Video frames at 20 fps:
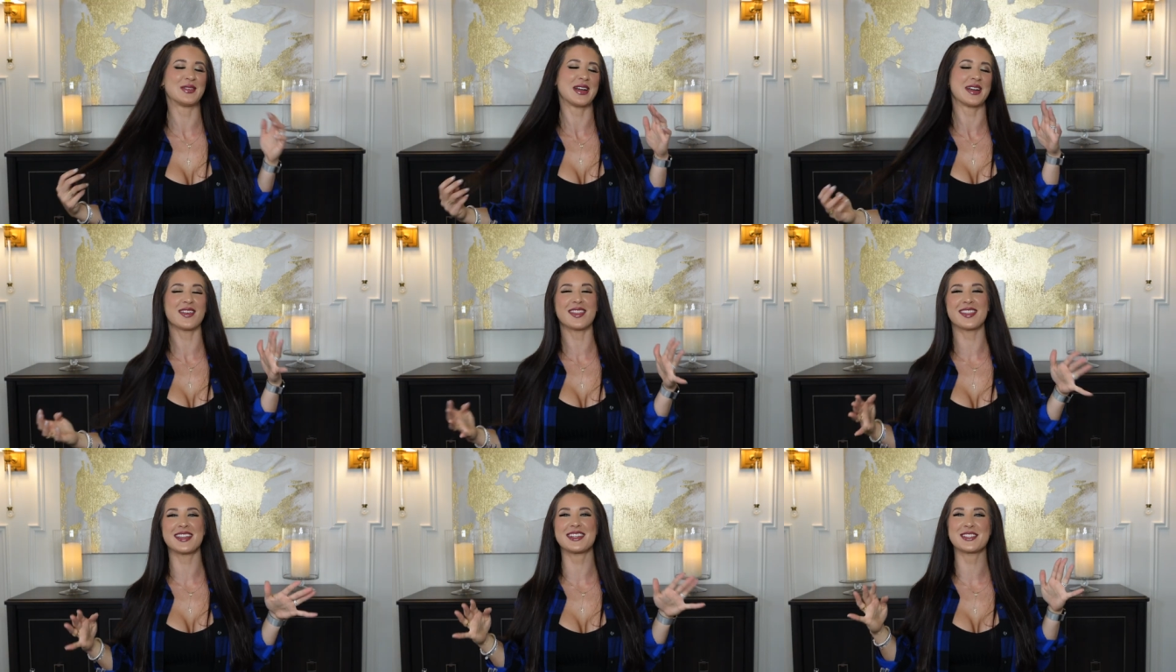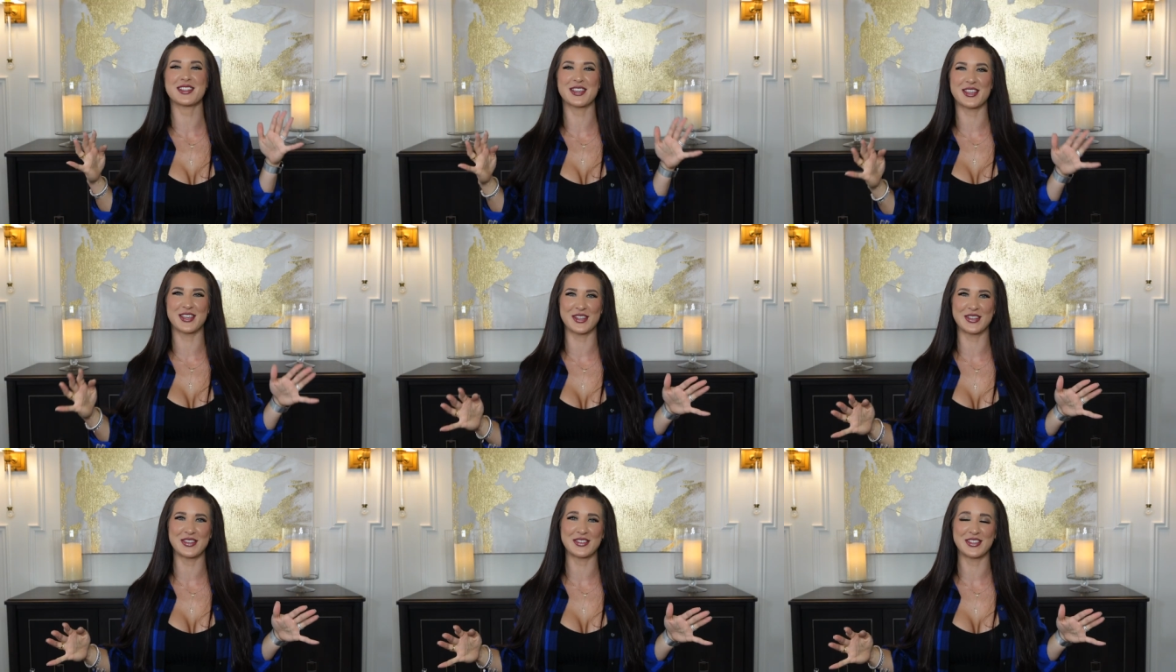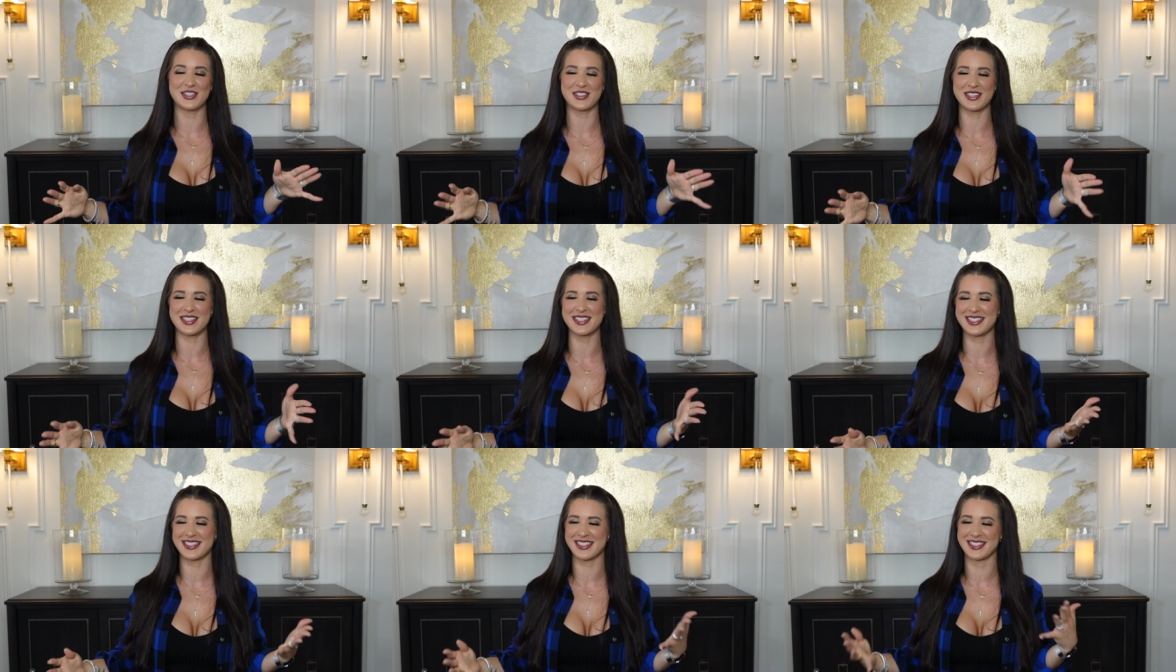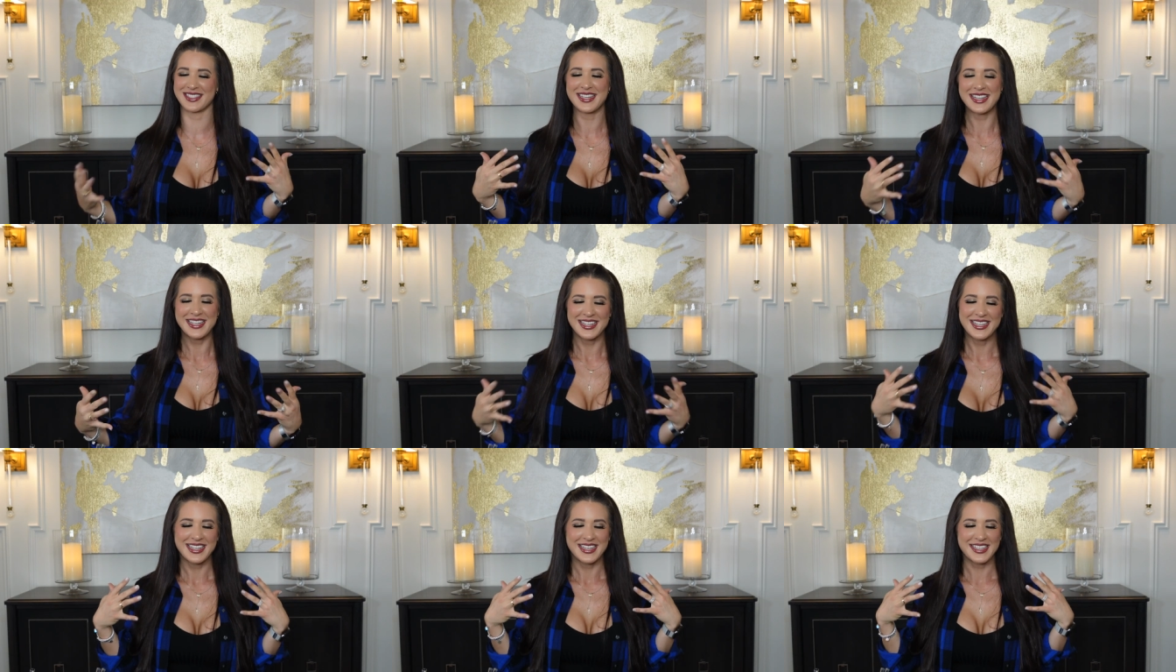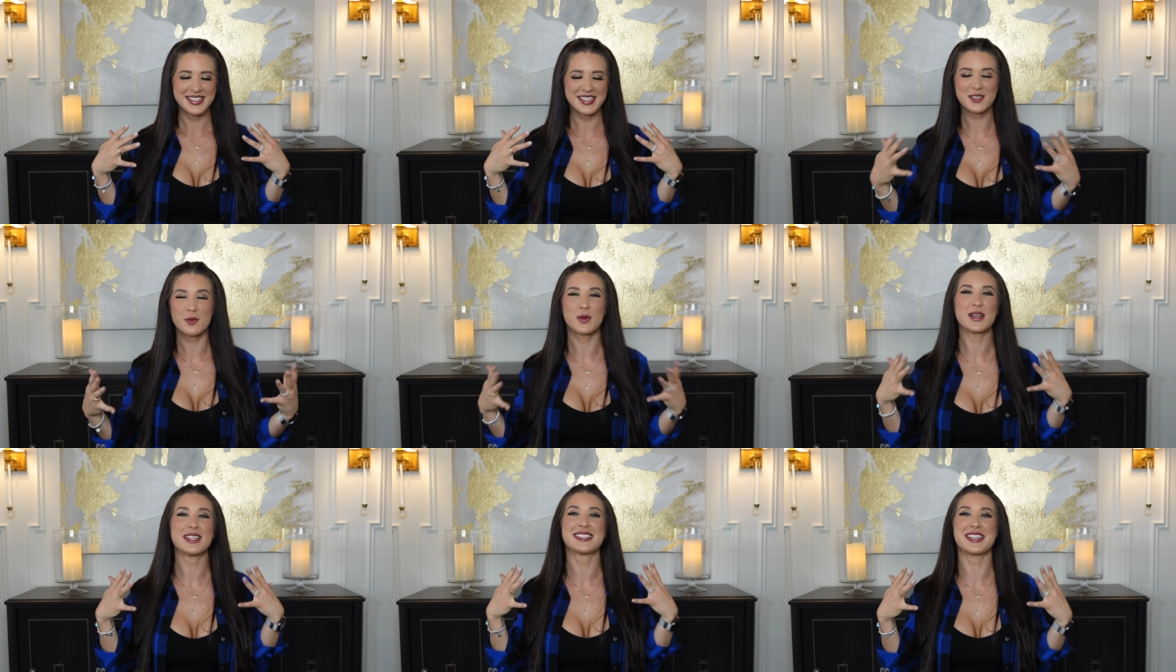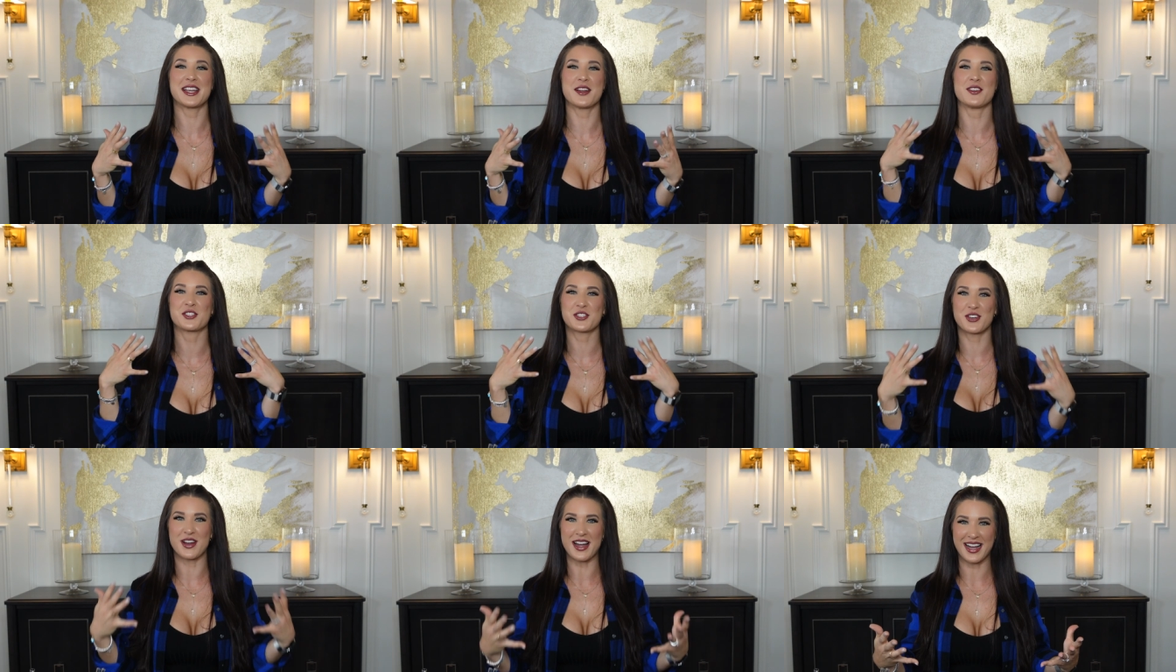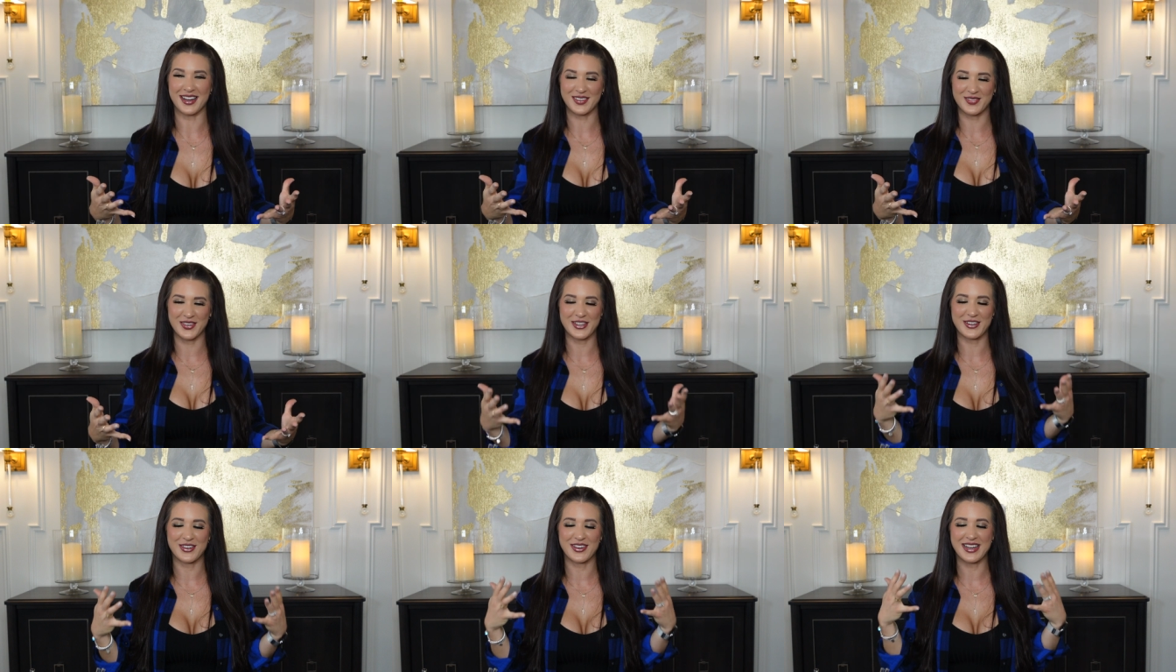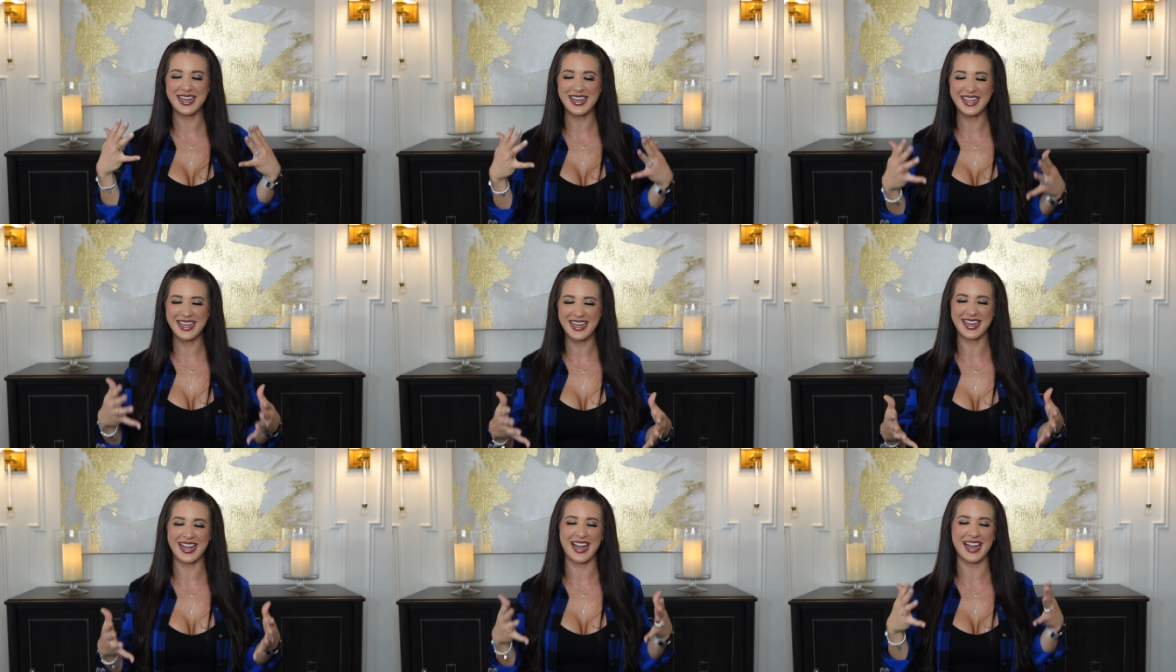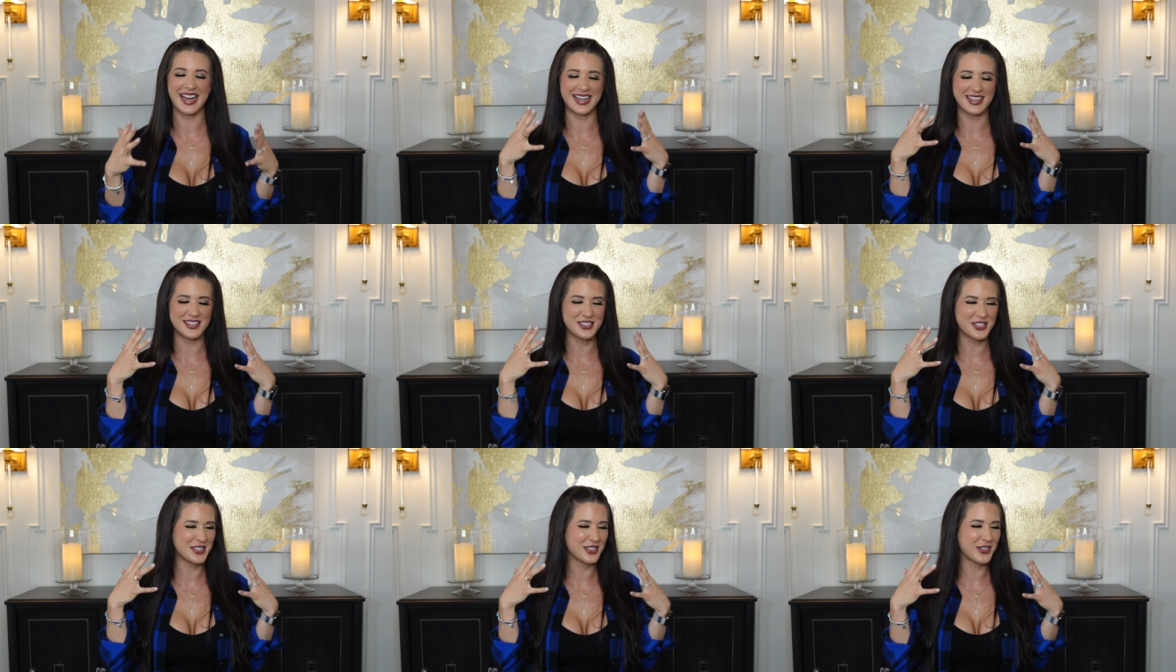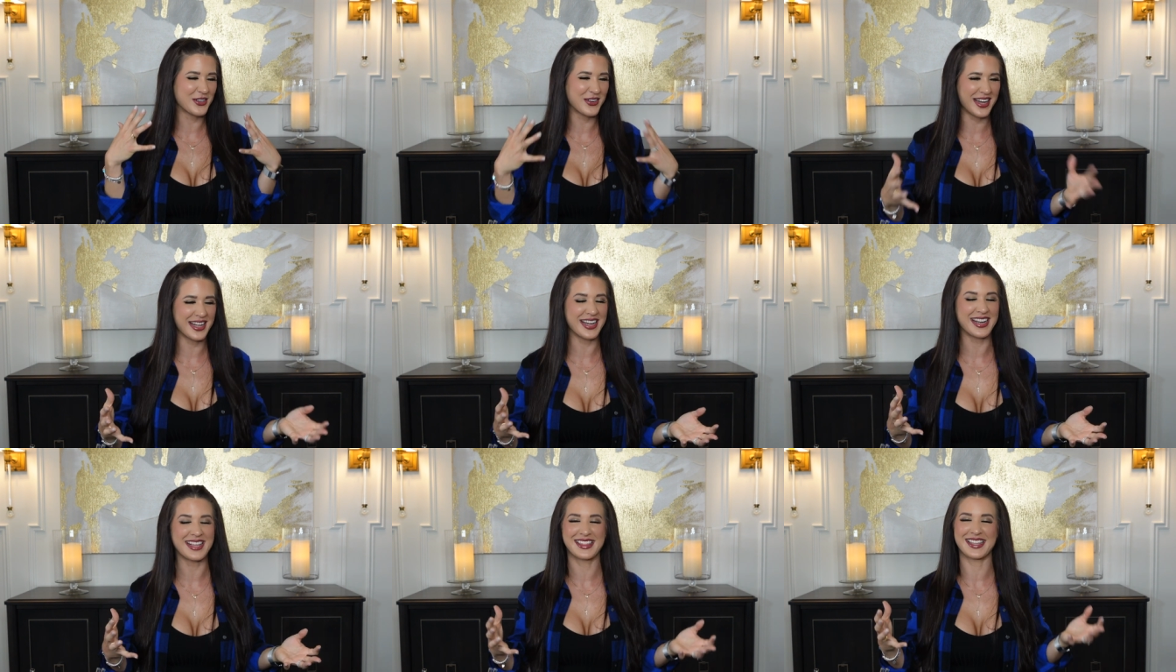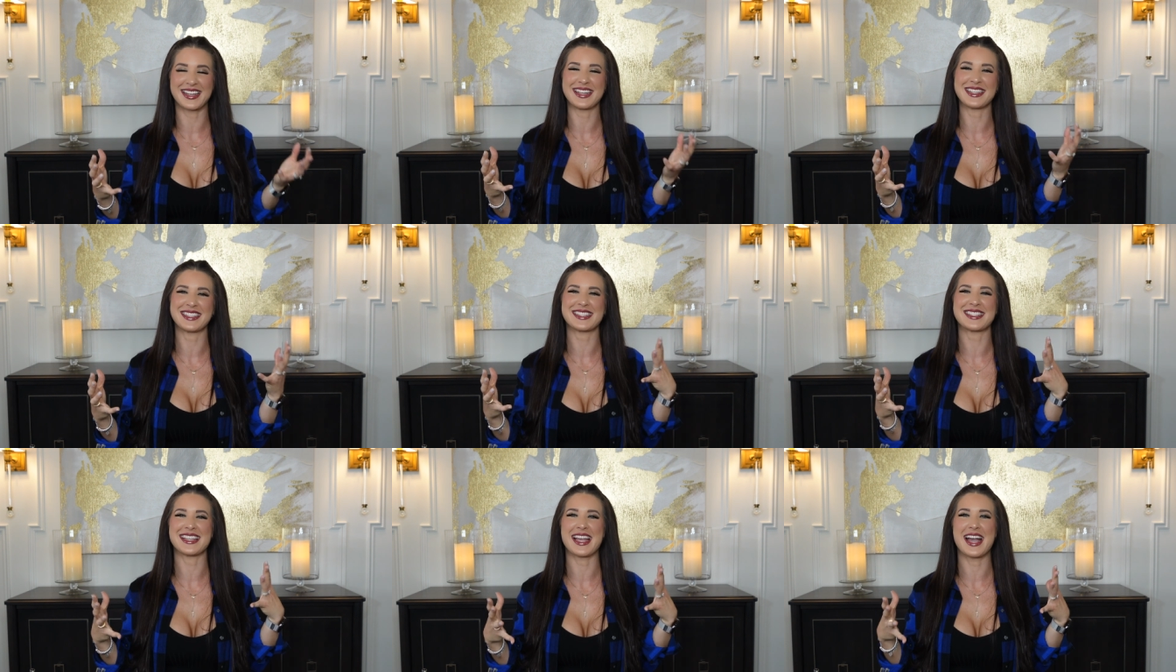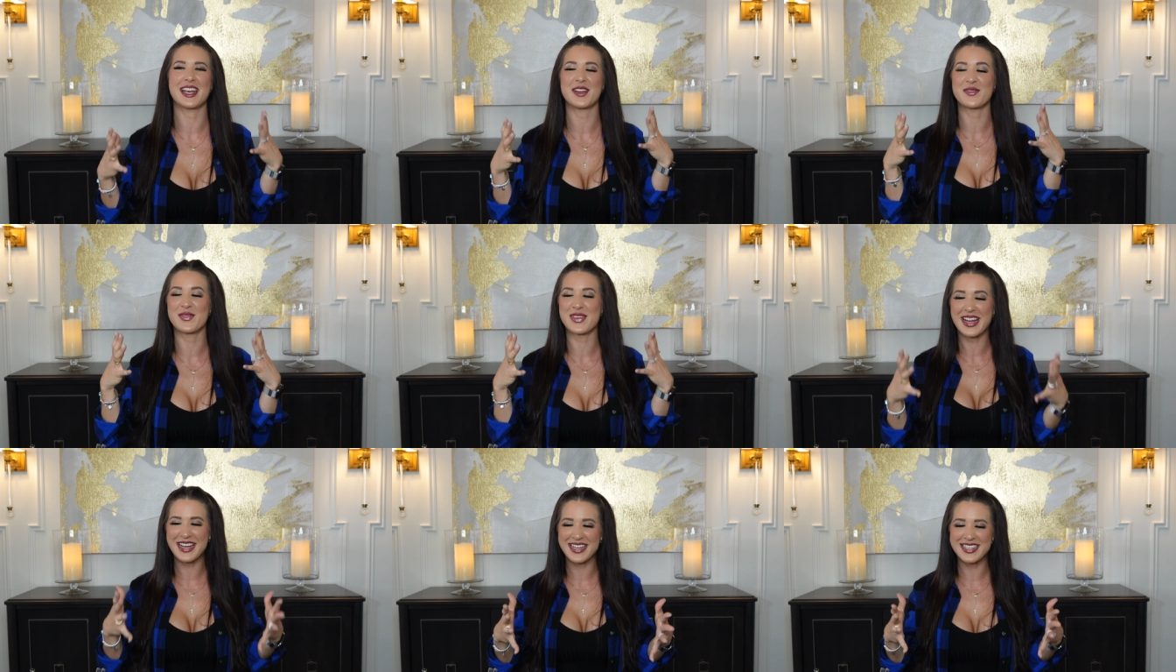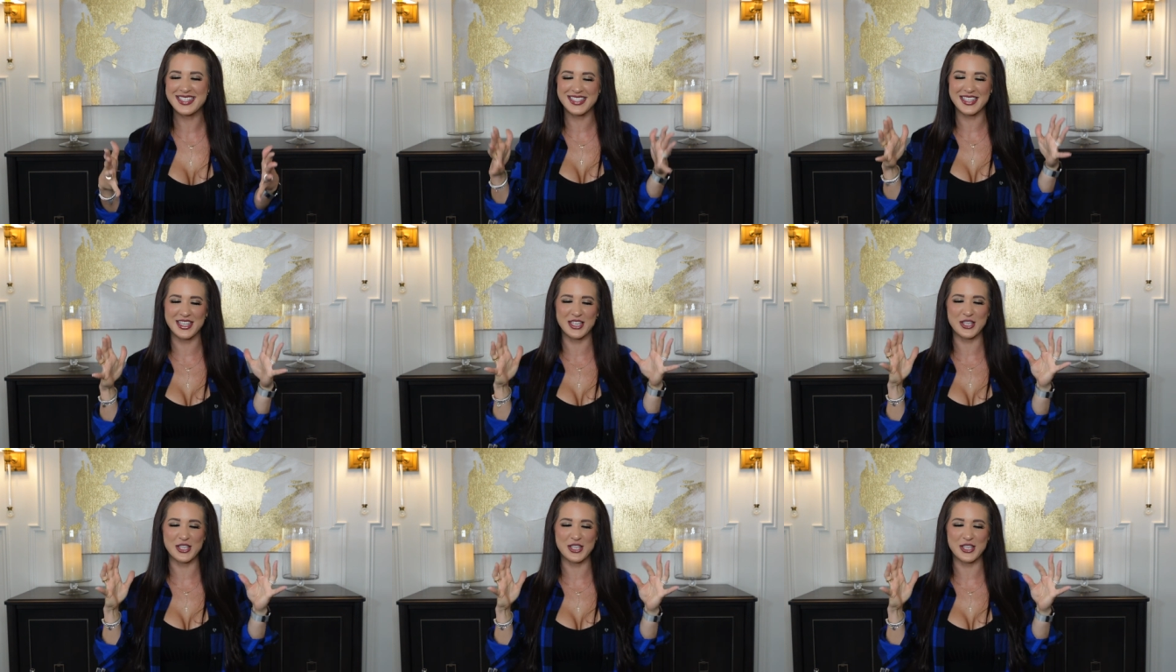when everything's cute, you just, you just want to stay on track when you're eating and just creating things out of nice,